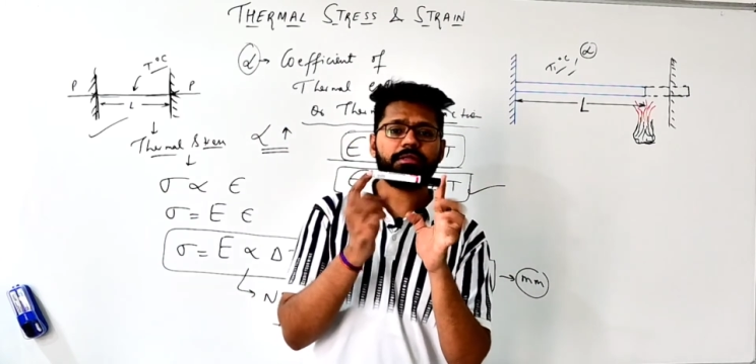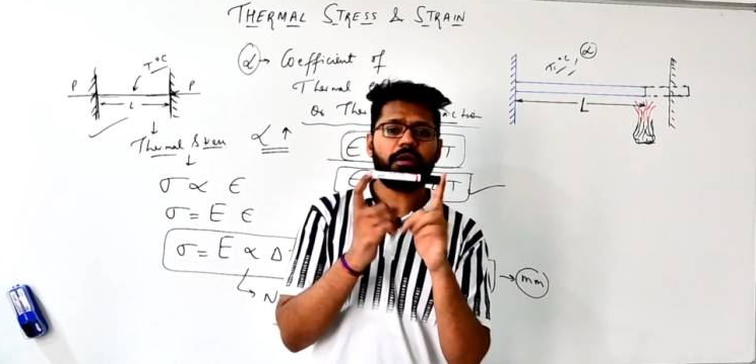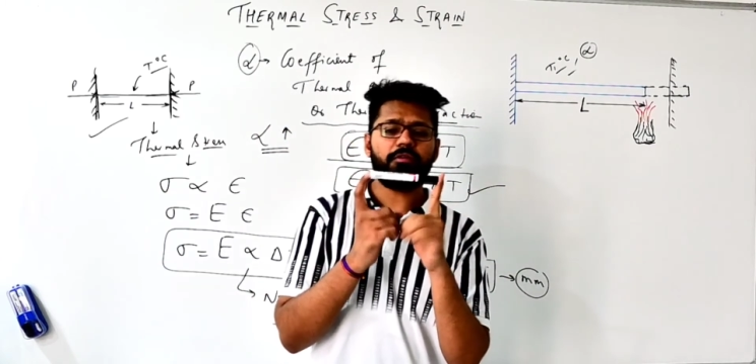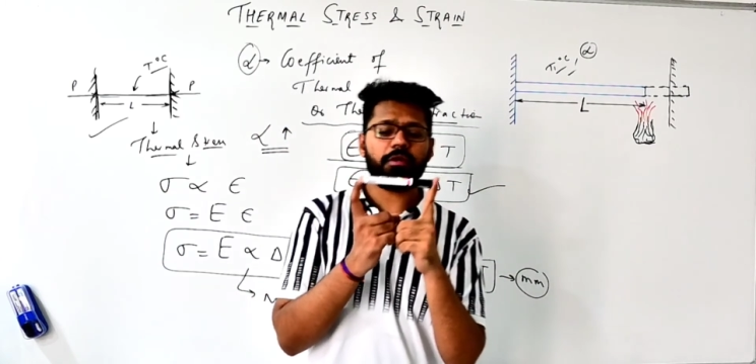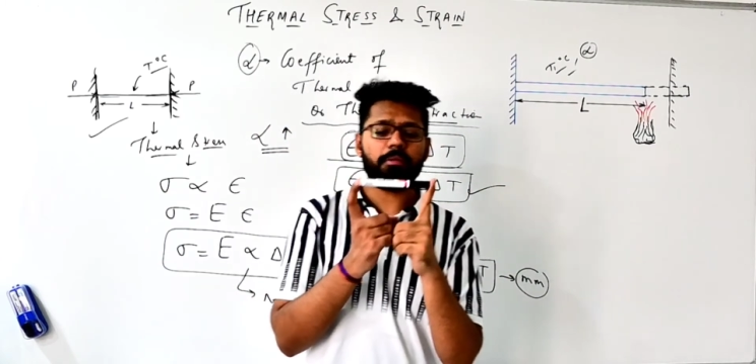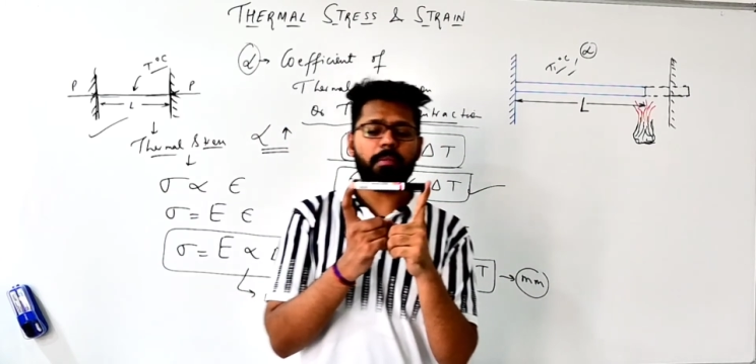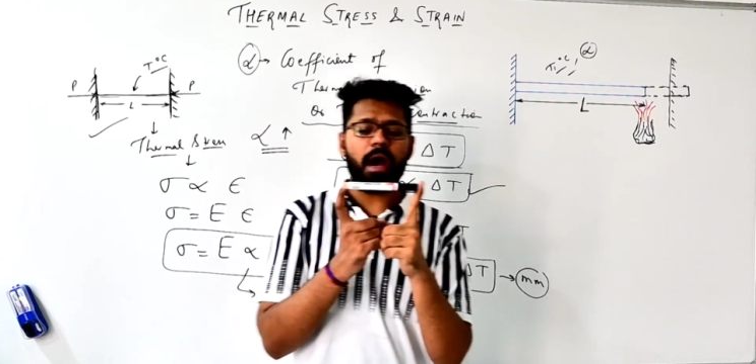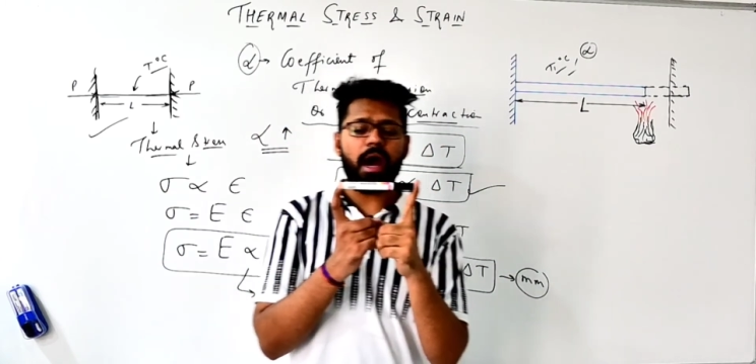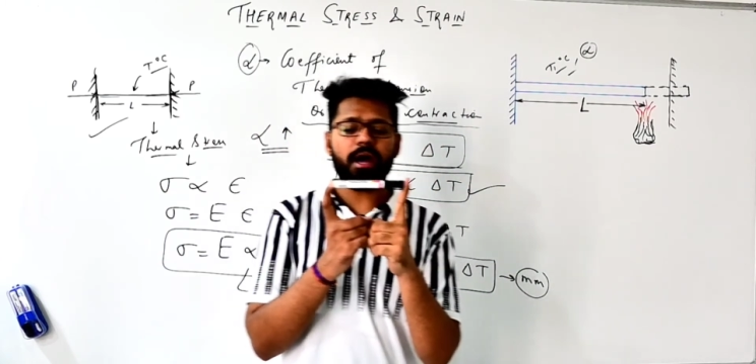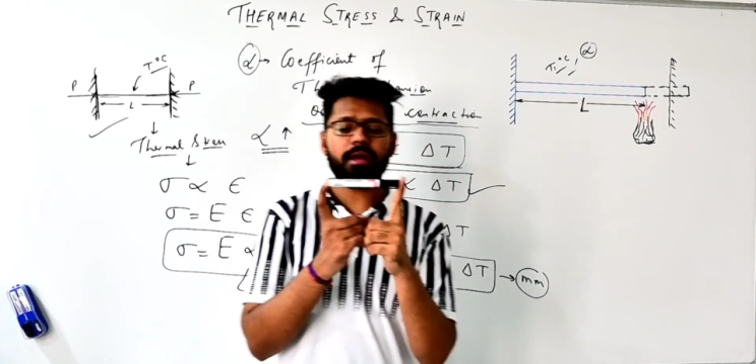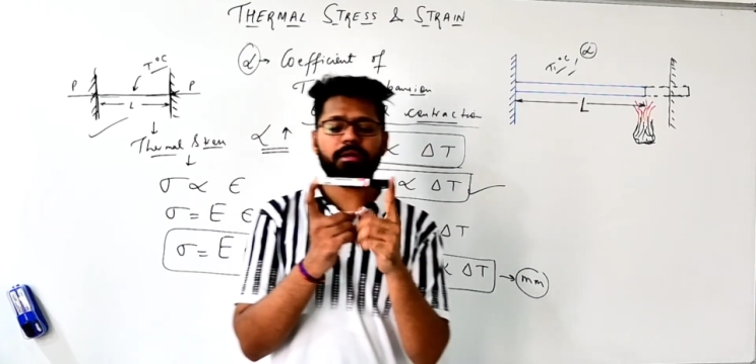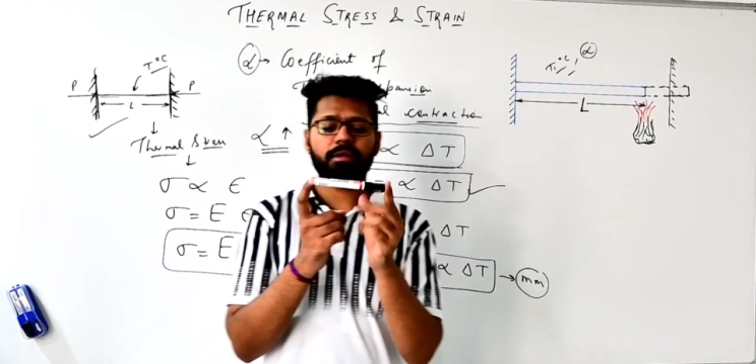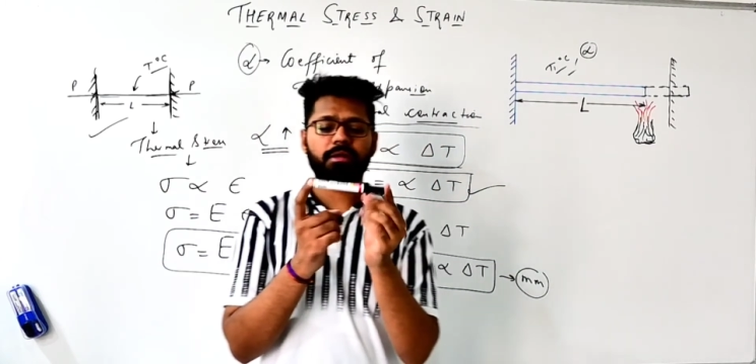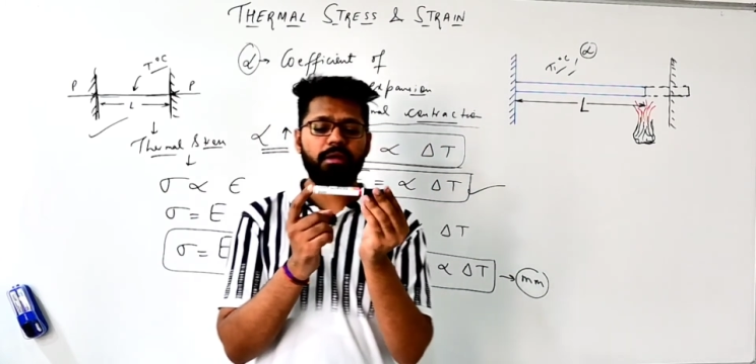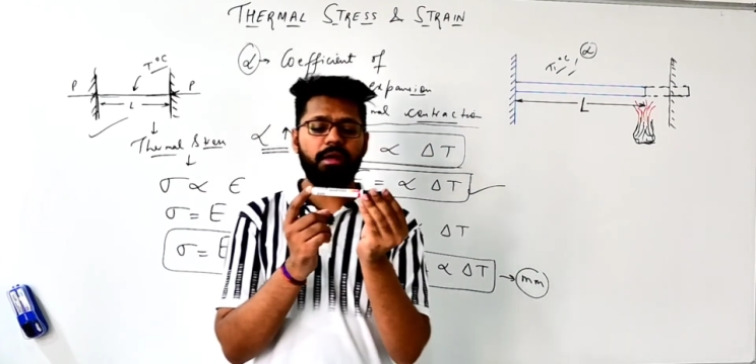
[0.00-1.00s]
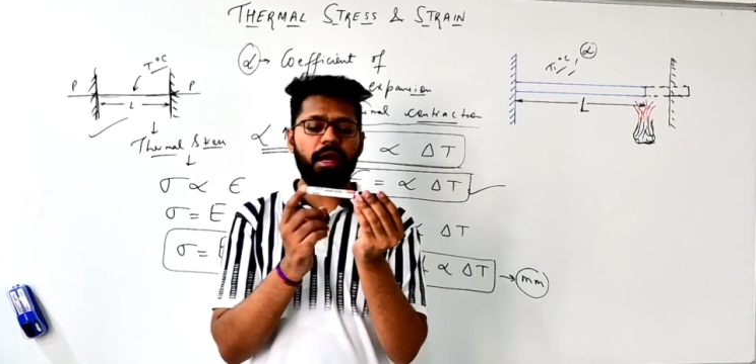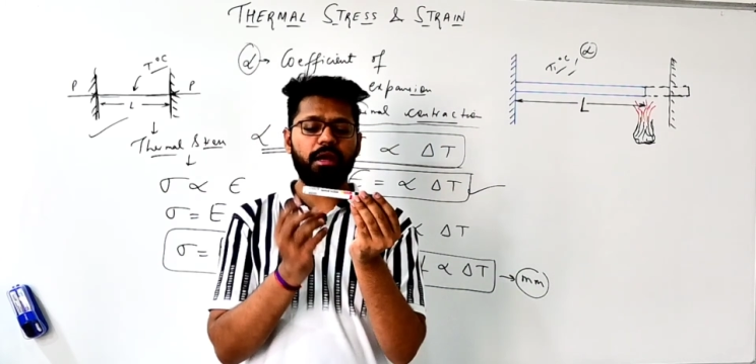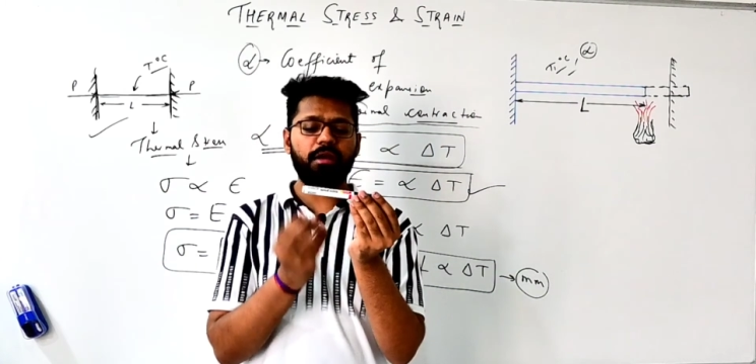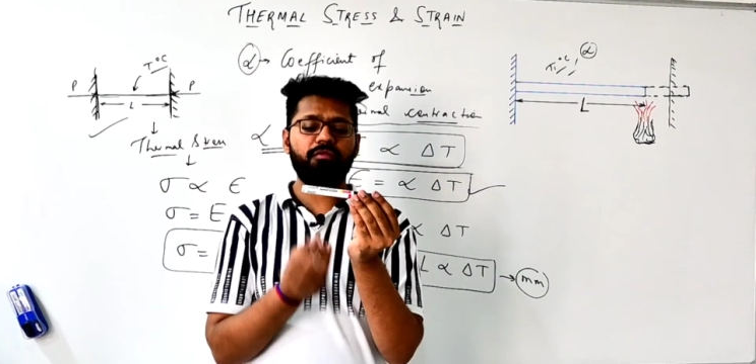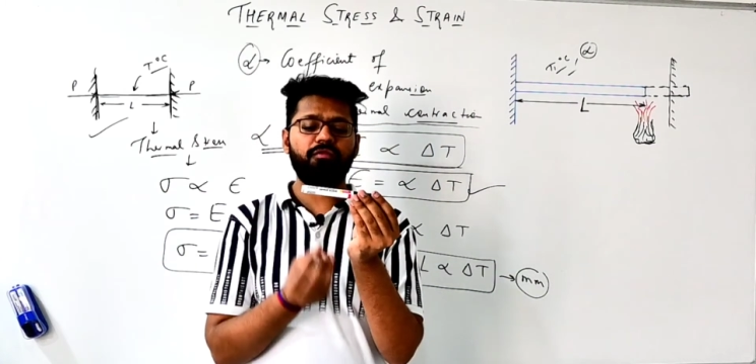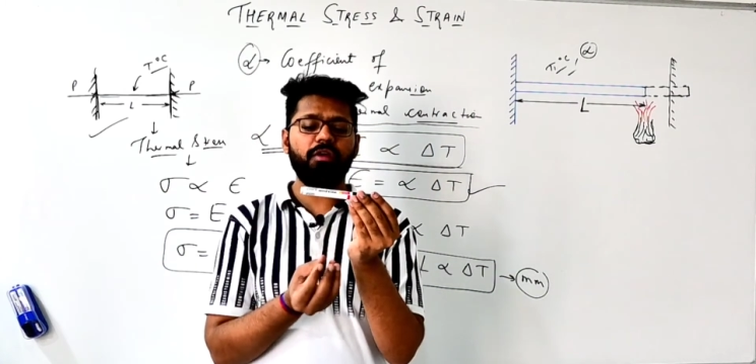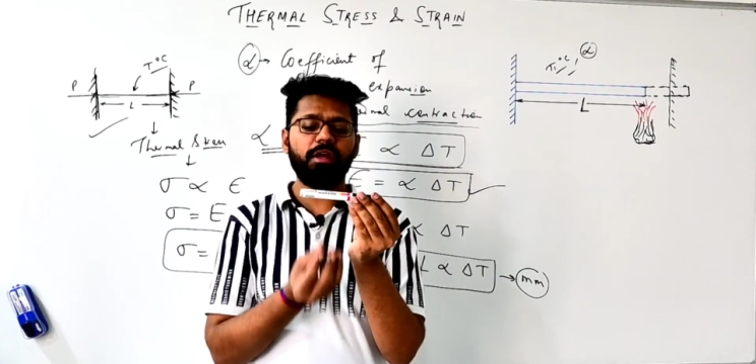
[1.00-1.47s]
our bar, and
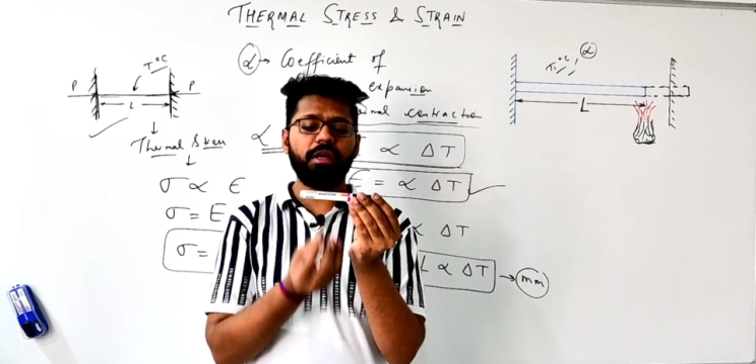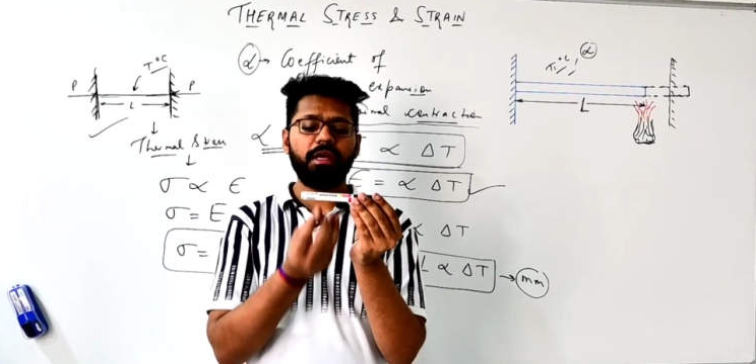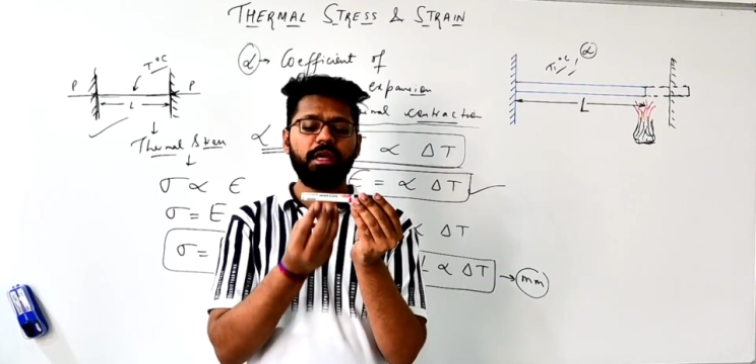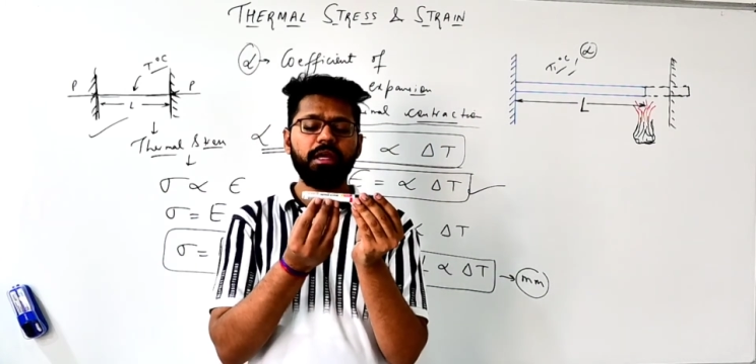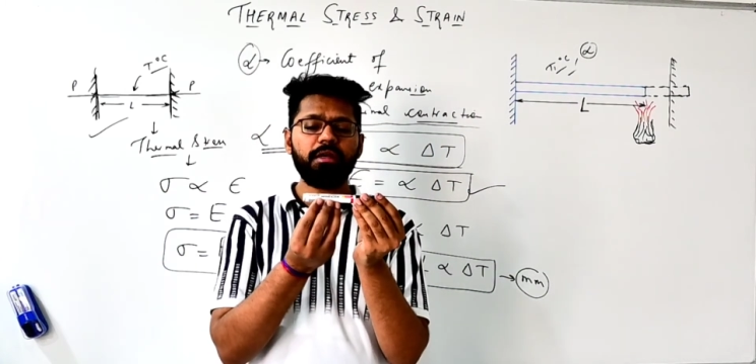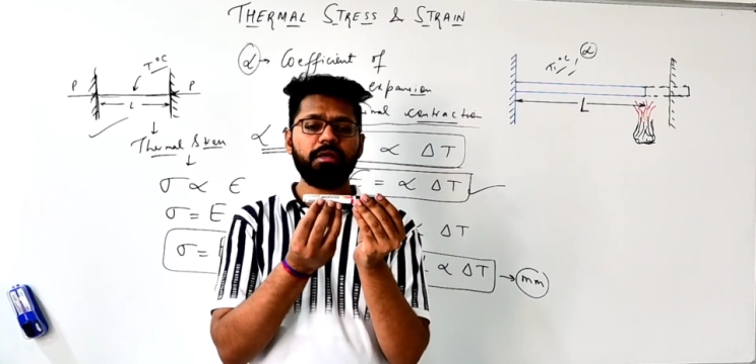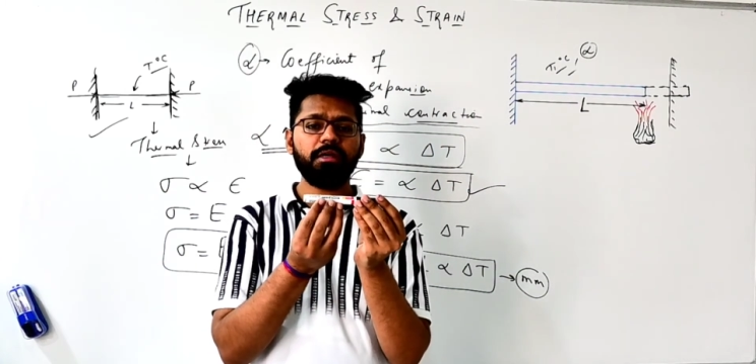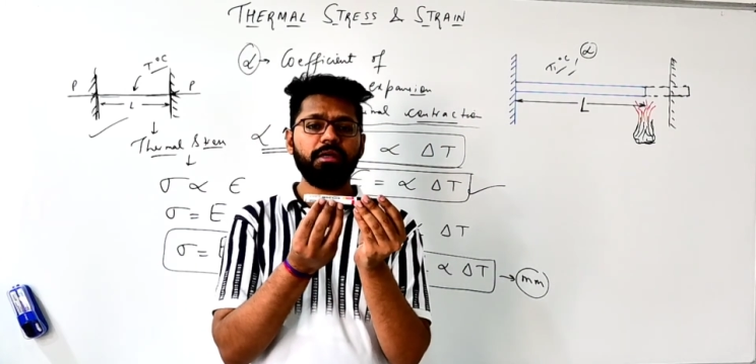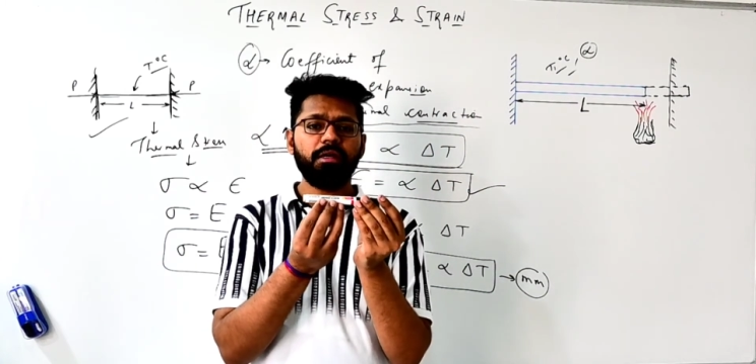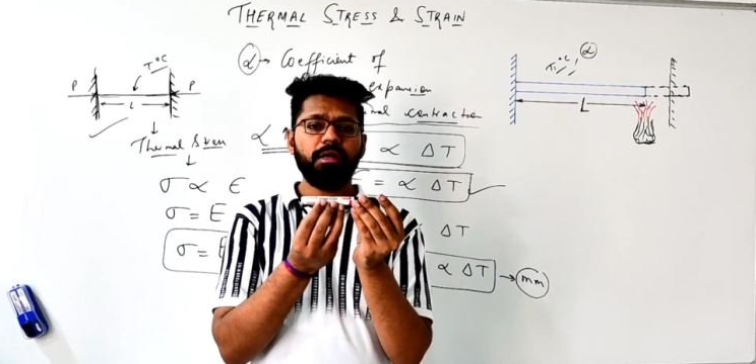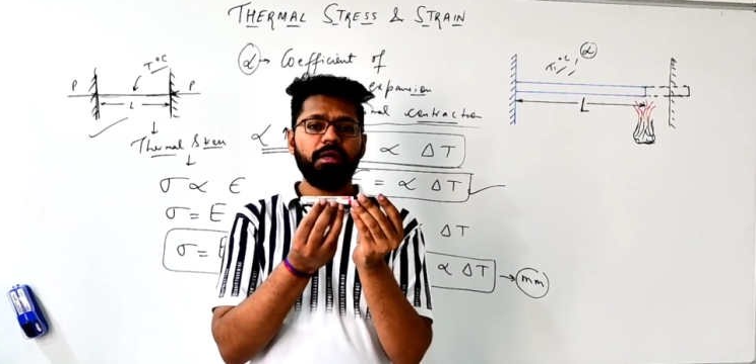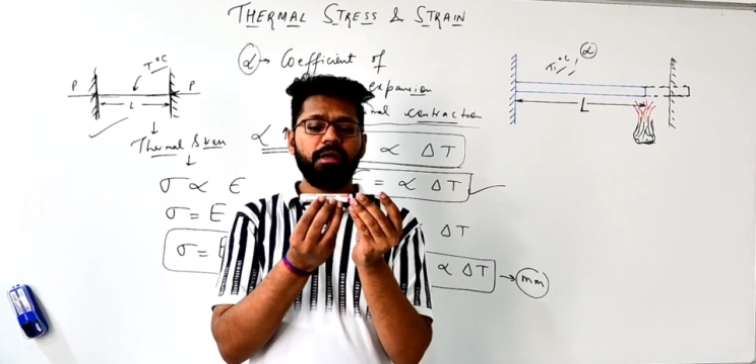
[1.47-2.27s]
if we'll heat,